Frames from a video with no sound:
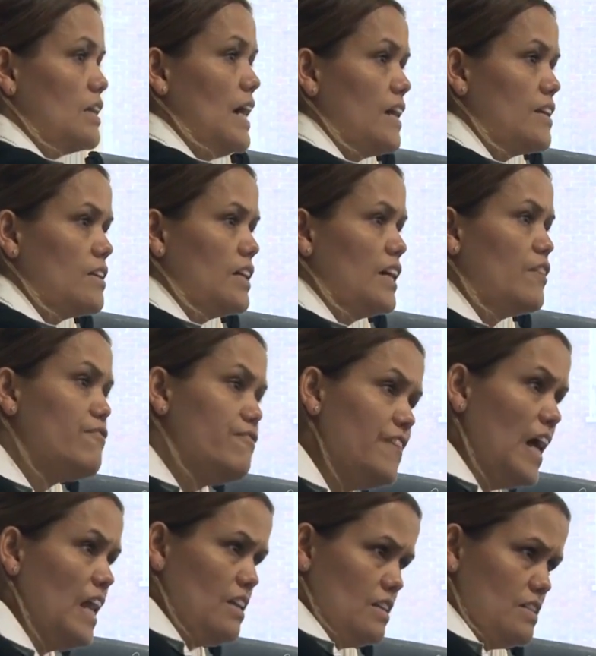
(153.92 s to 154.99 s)
that it
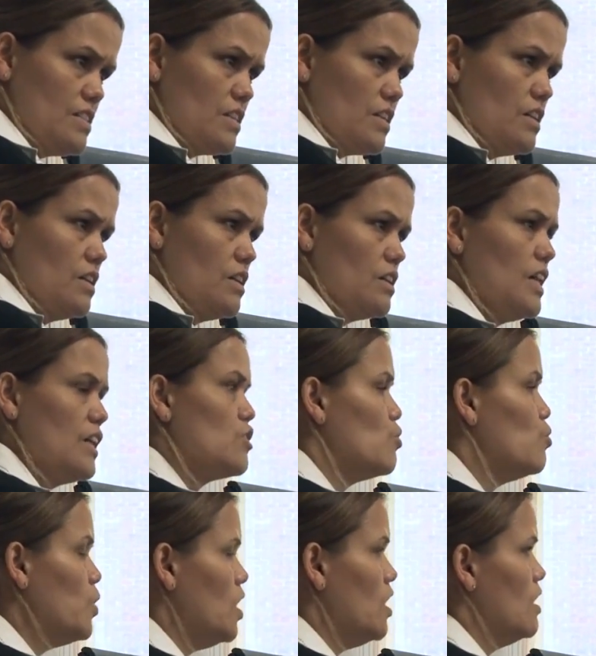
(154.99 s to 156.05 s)
felt that
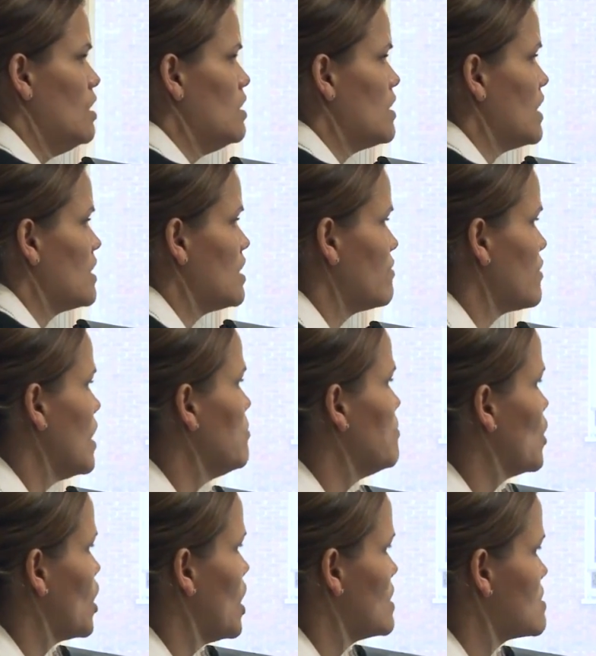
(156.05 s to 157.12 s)
the world had given
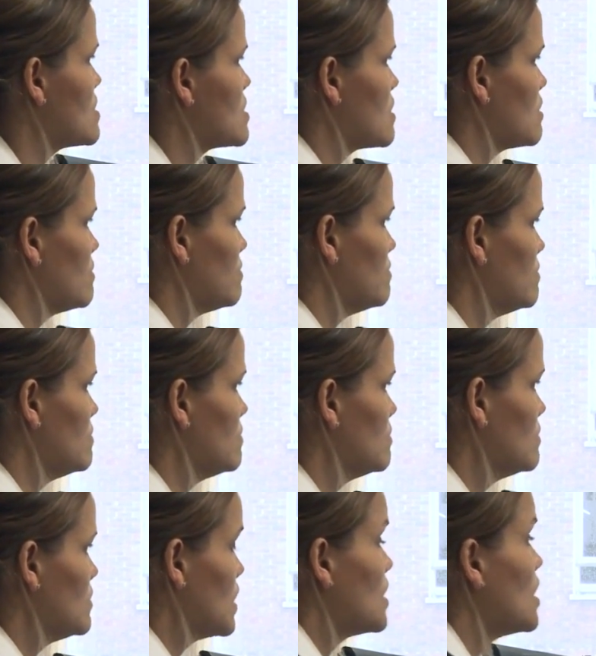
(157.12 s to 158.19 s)
up on us.
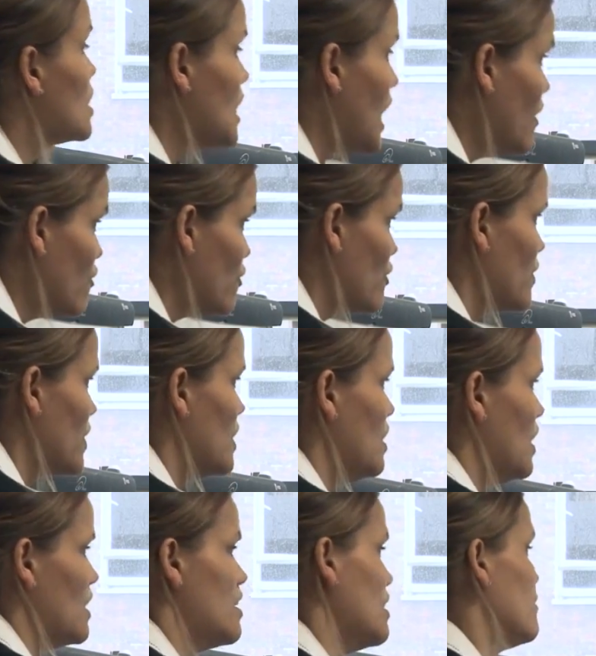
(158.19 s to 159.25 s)
The country
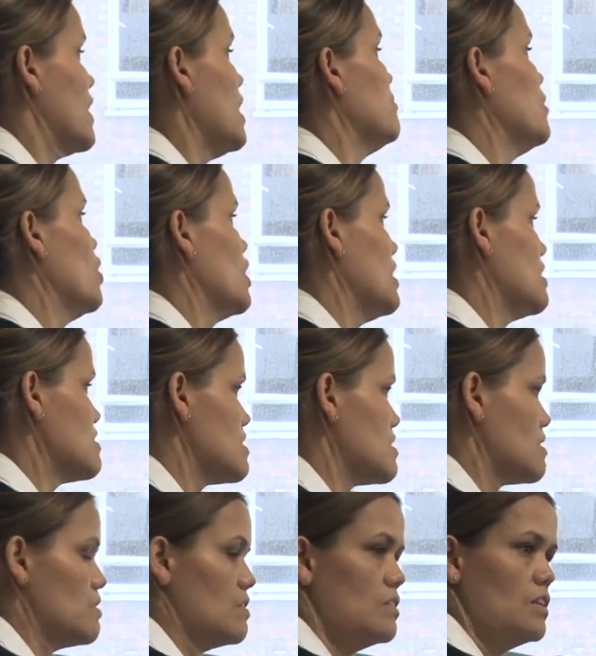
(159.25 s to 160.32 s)
had given up on
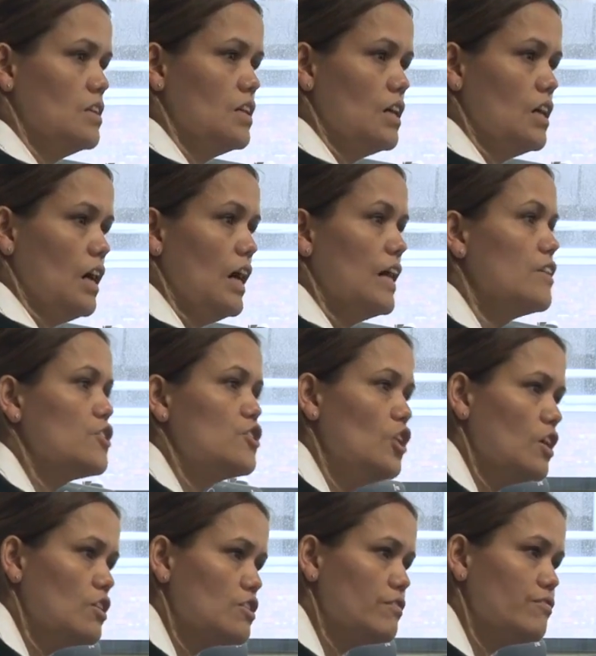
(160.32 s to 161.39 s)
us. And the
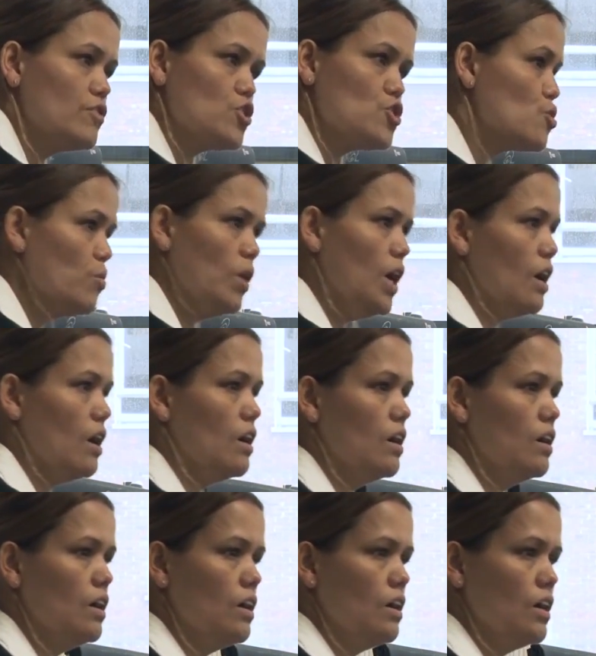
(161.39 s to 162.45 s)
doctor for sure
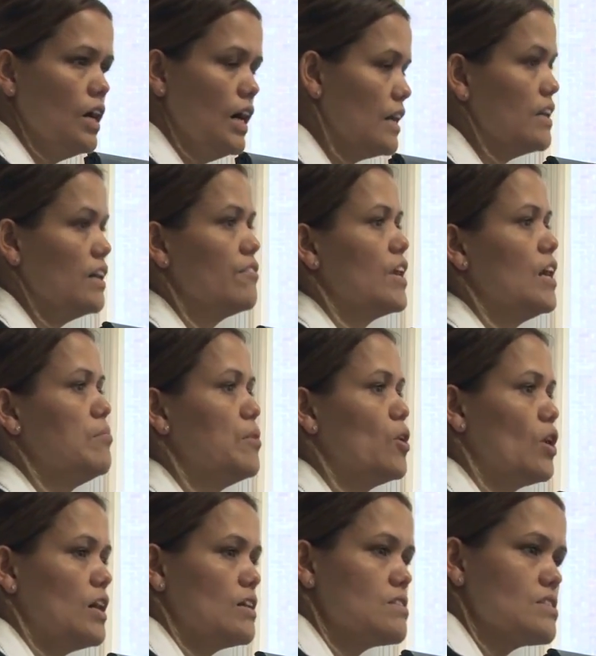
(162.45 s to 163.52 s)
had given up
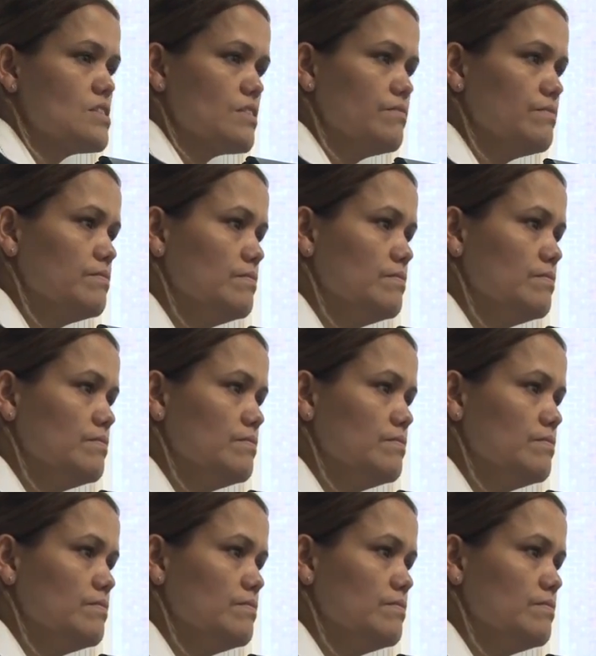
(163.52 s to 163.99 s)
on us.